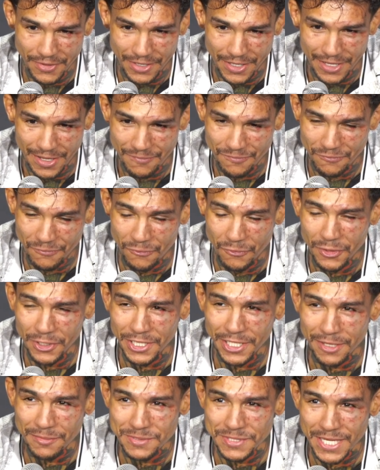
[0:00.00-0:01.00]
I'm
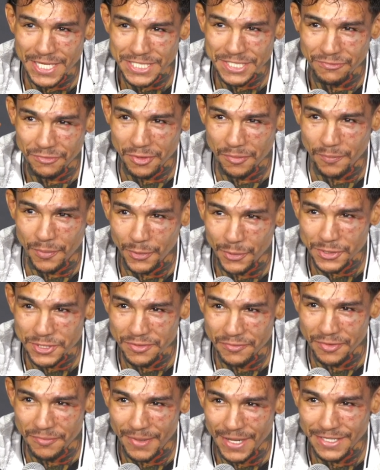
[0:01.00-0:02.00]
really obsessive
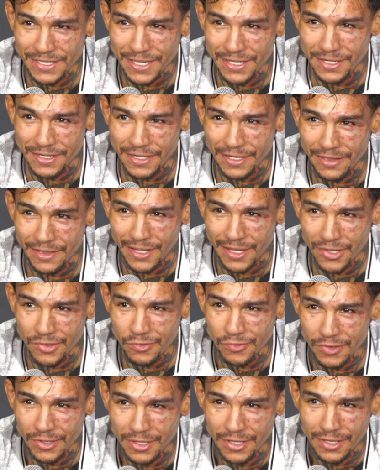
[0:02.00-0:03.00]
compulsive in my day-to-day life.
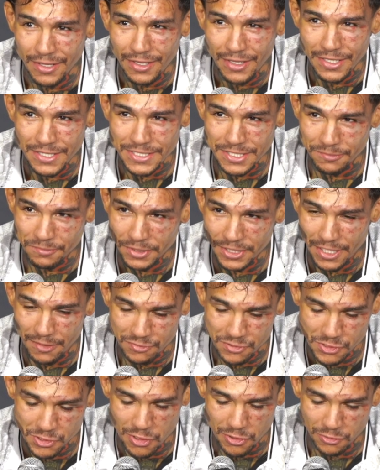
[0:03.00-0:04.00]
It's something that
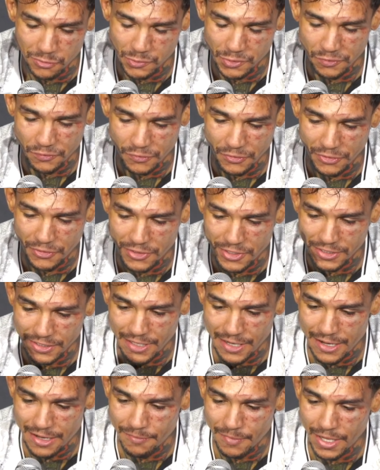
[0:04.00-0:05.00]
I've struggled with for a long
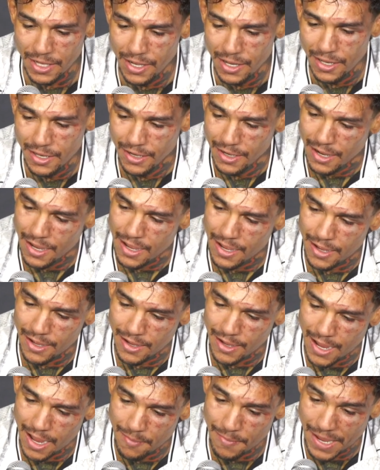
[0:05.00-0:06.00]
time, and
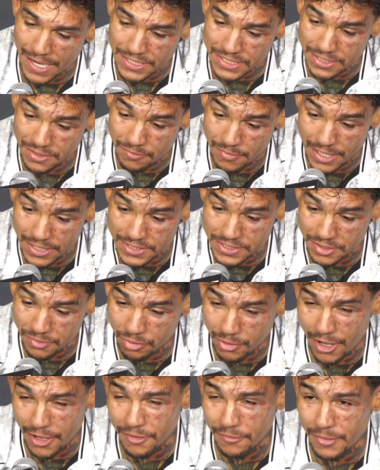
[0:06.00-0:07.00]
I'm actually immensely
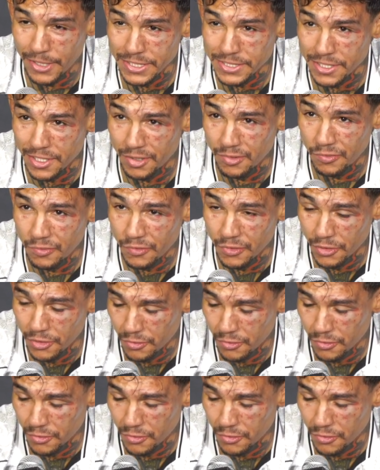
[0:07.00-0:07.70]
proud of myself